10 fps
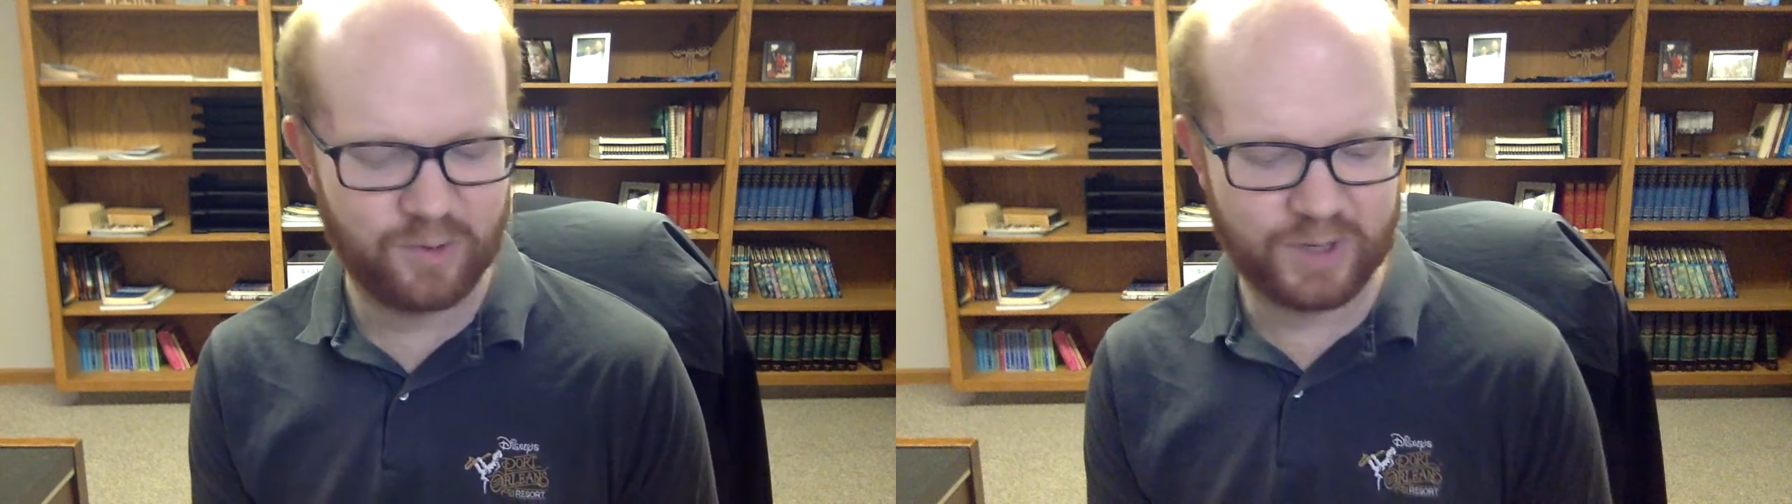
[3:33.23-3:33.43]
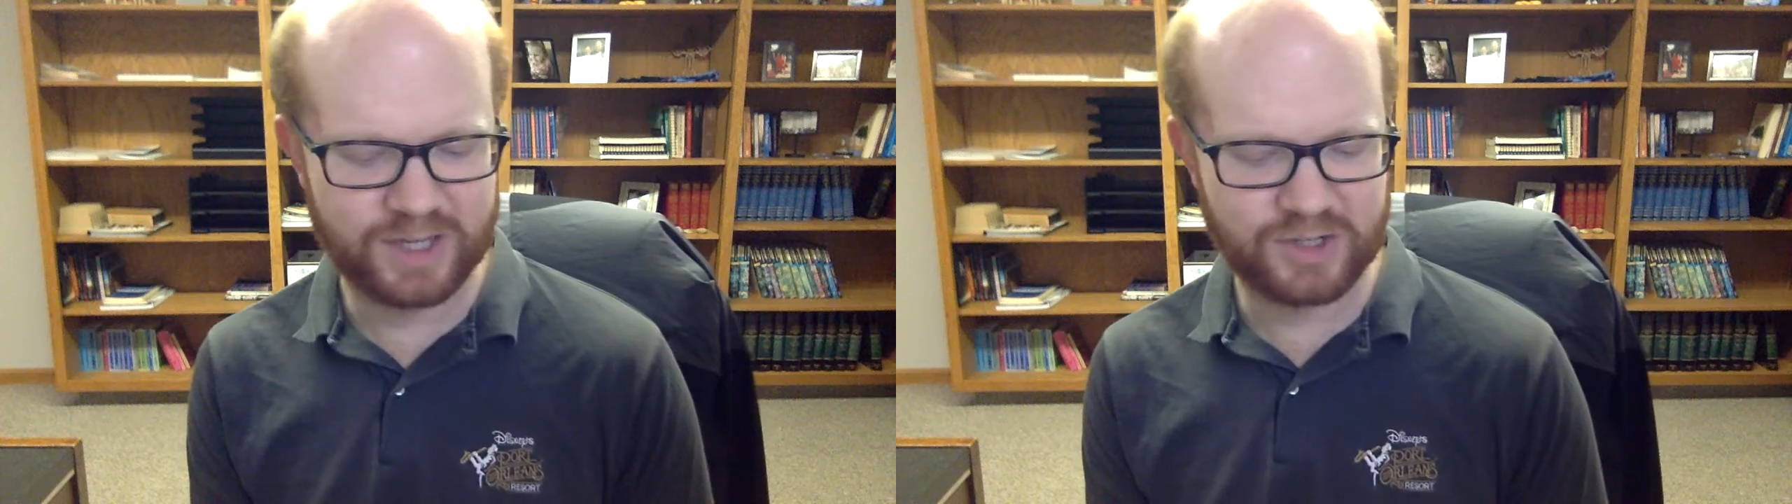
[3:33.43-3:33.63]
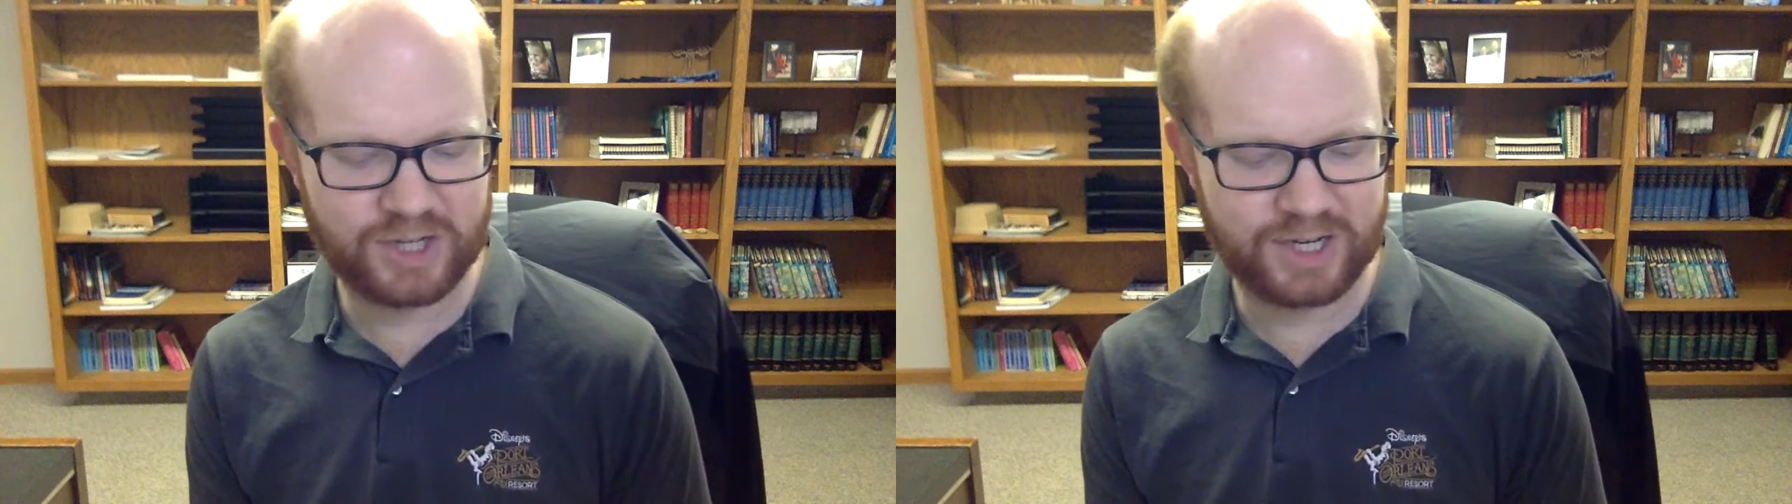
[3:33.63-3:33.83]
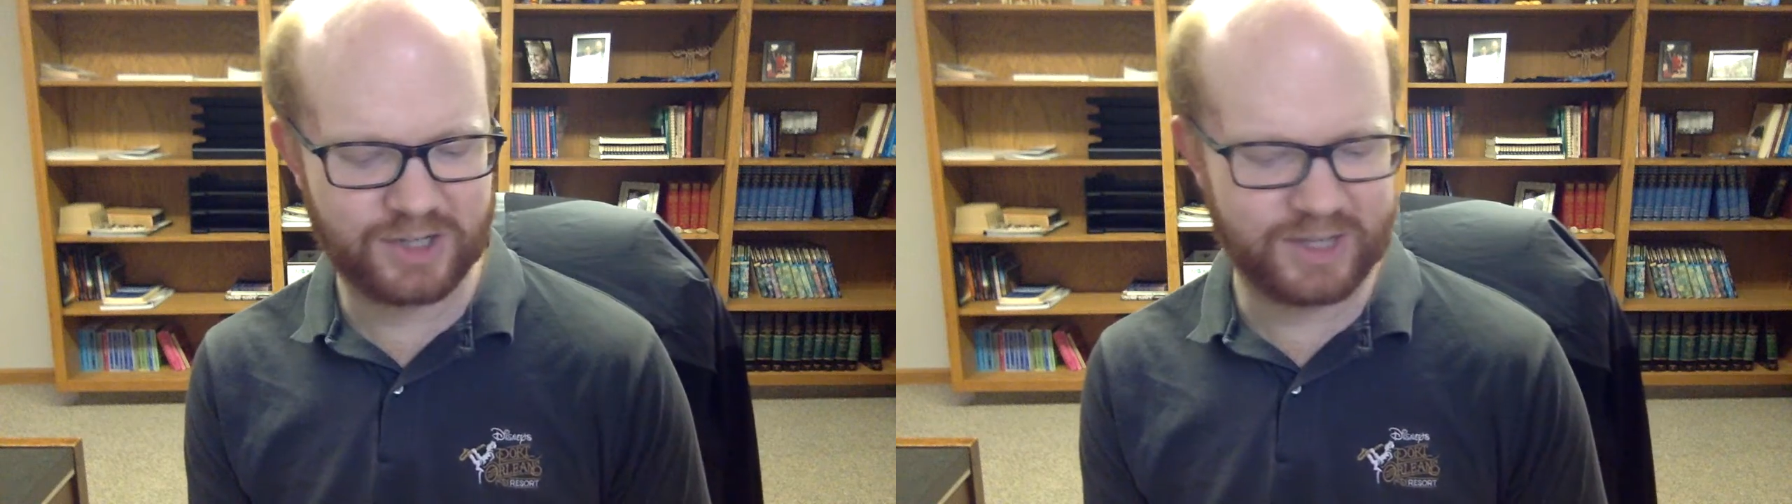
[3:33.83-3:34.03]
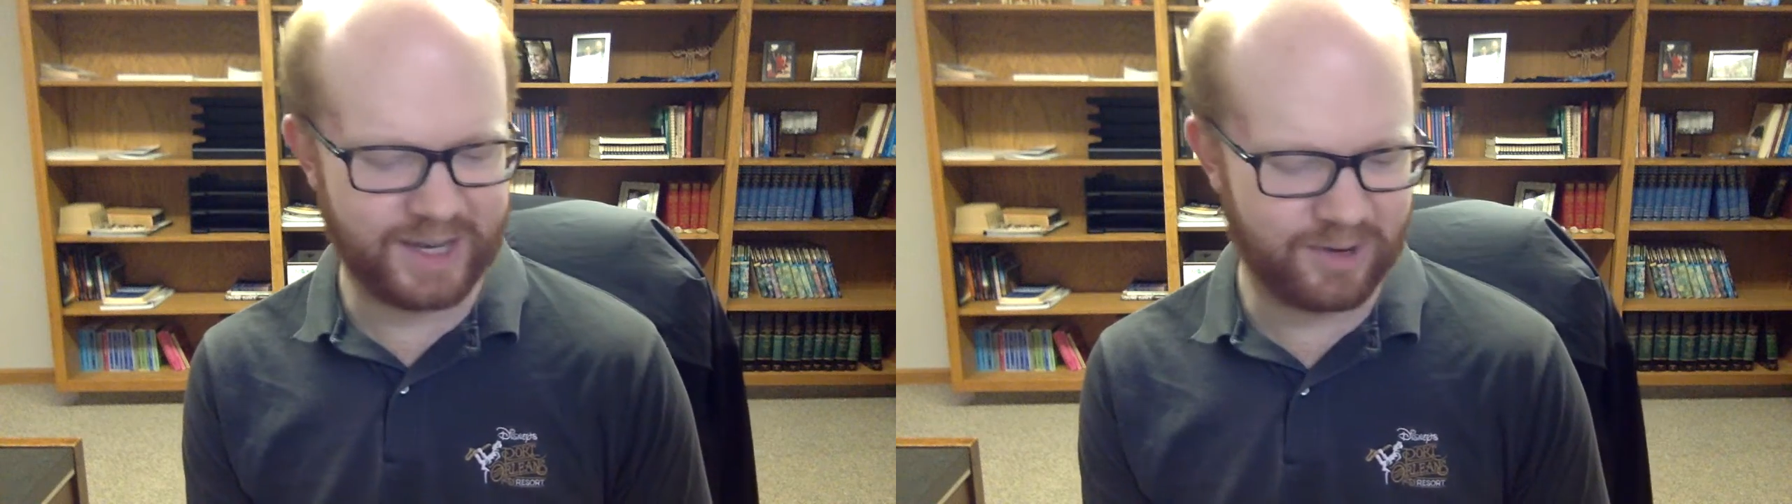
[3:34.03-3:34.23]
we can
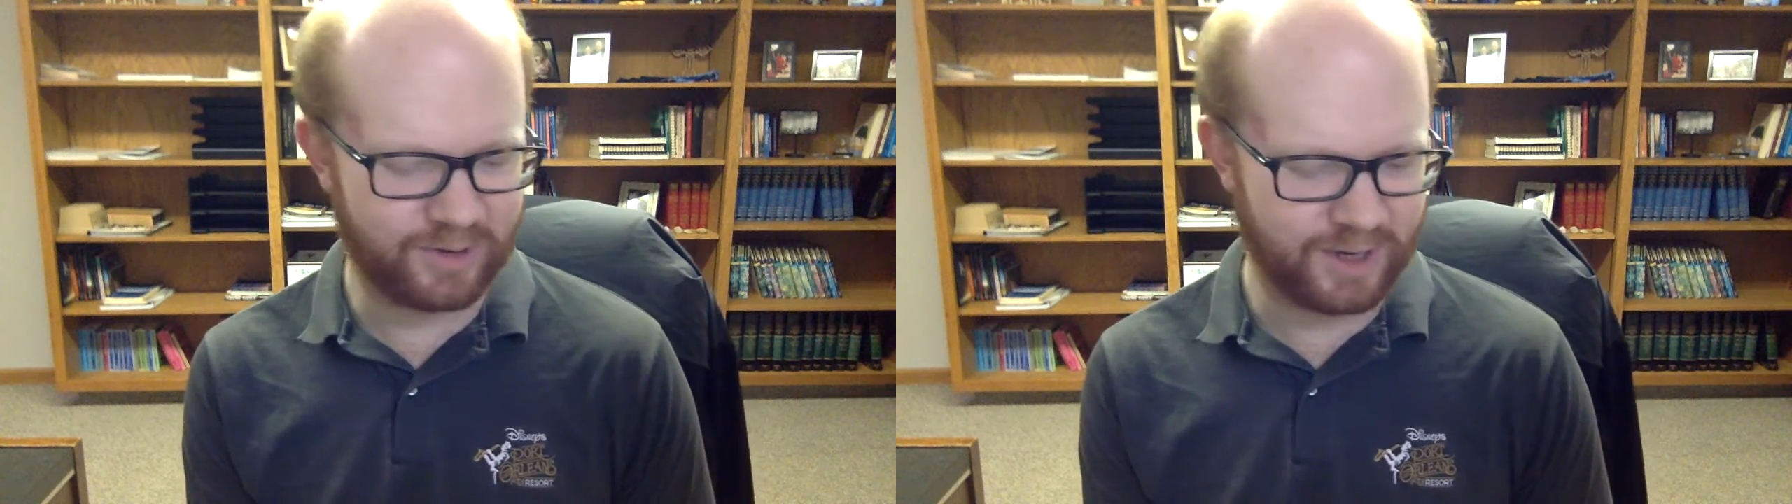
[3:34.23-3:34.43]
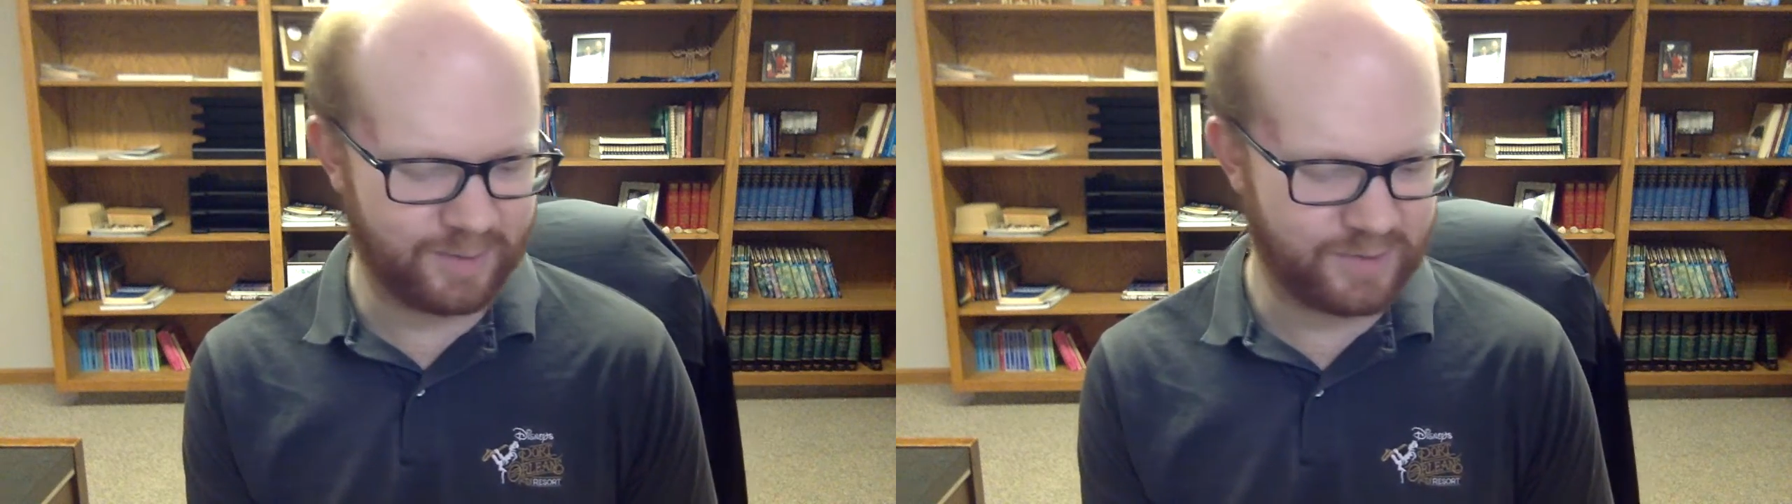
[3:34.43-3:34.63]
change the outcome